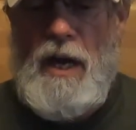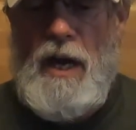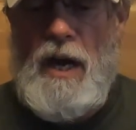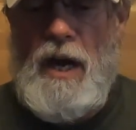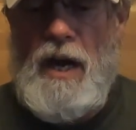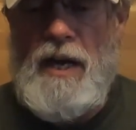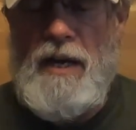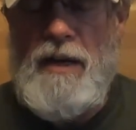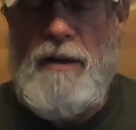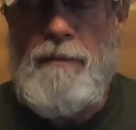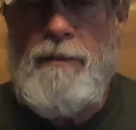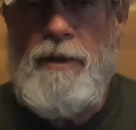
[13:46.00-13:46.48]

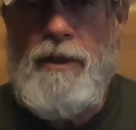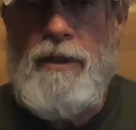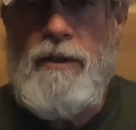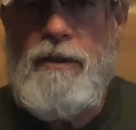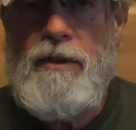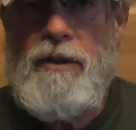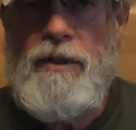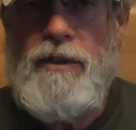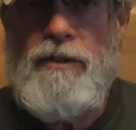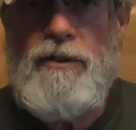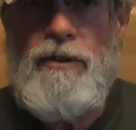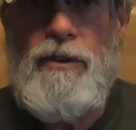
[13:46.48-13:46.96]
I am a little
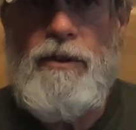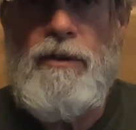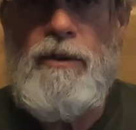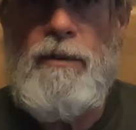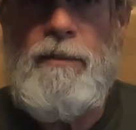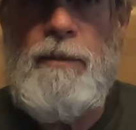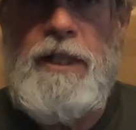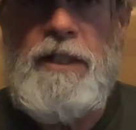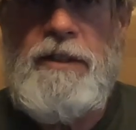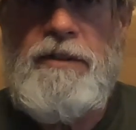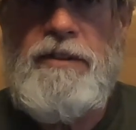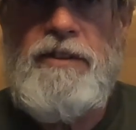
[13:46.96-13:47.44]
concerned
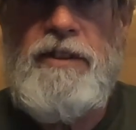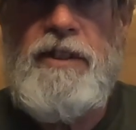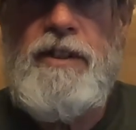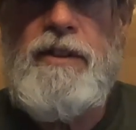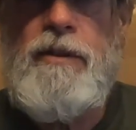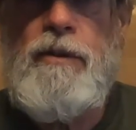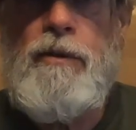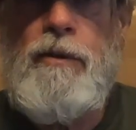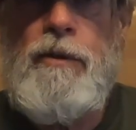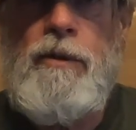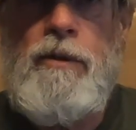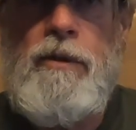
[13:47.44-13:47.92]
about
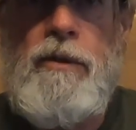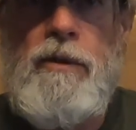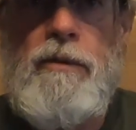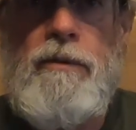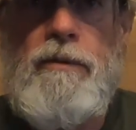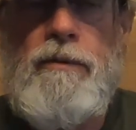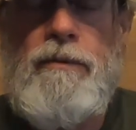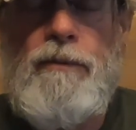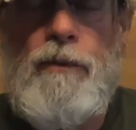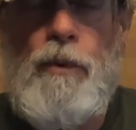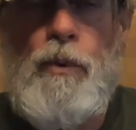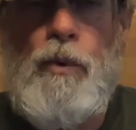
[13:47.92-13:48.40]
signal
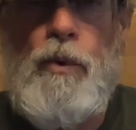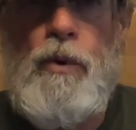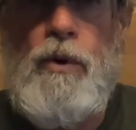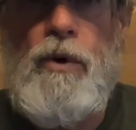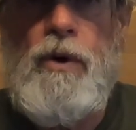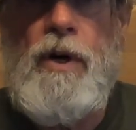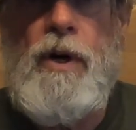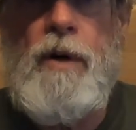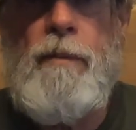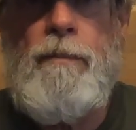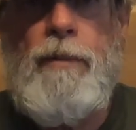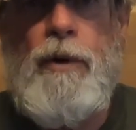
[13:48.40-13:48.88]

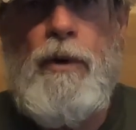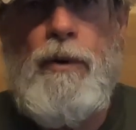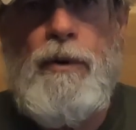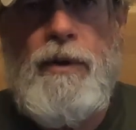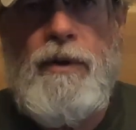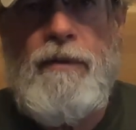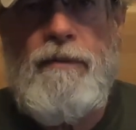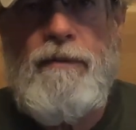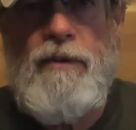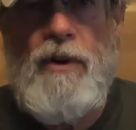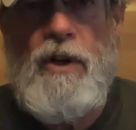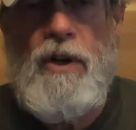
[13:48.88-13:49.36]
for
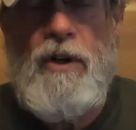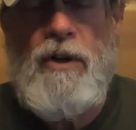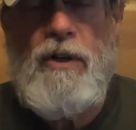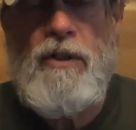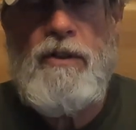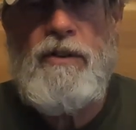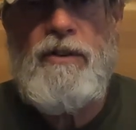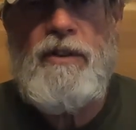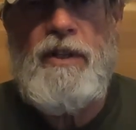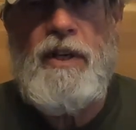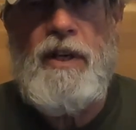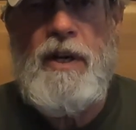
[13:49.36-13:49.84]
uploading
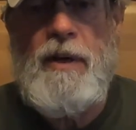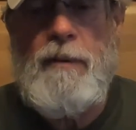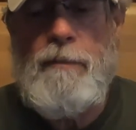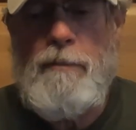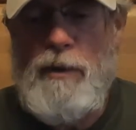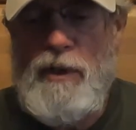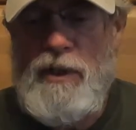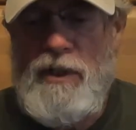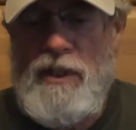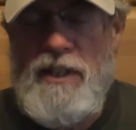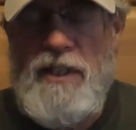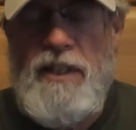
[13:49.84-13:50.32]
vlogs, and I
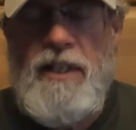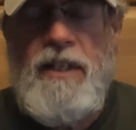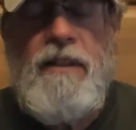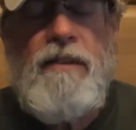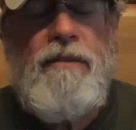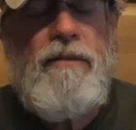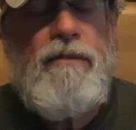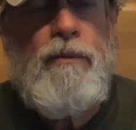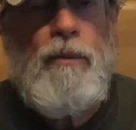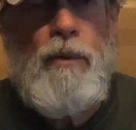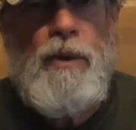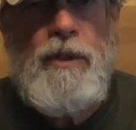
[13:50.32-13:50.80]

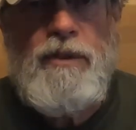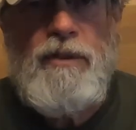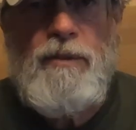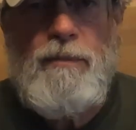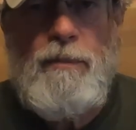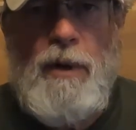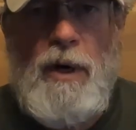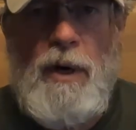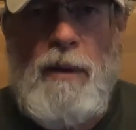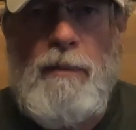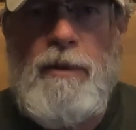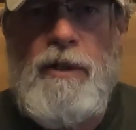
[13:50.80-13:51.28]
believe what's
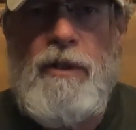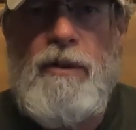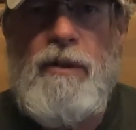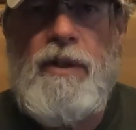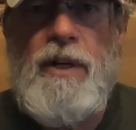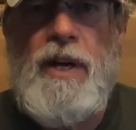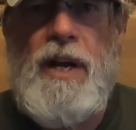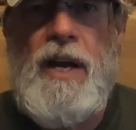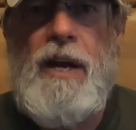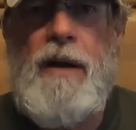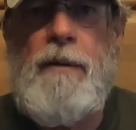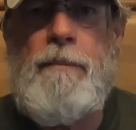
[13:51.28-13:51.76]
probably going
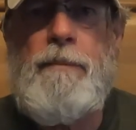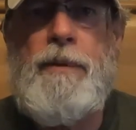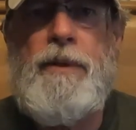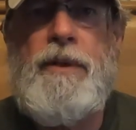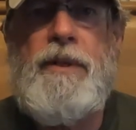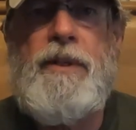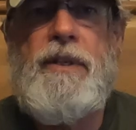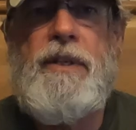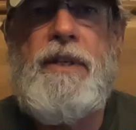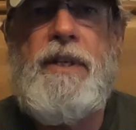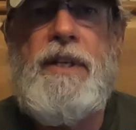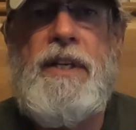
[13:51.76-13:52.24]
to
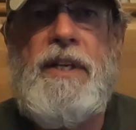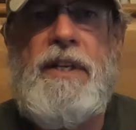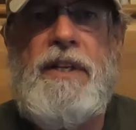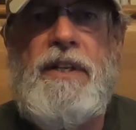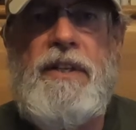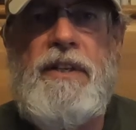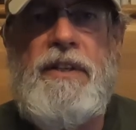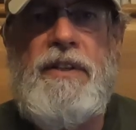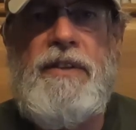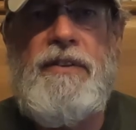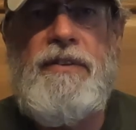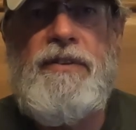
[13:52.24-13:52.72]
happen
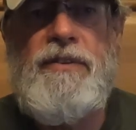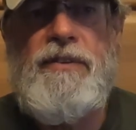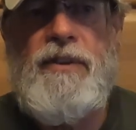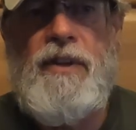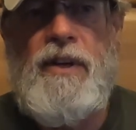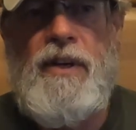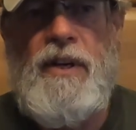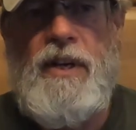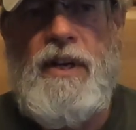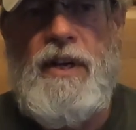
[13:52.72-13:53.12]
is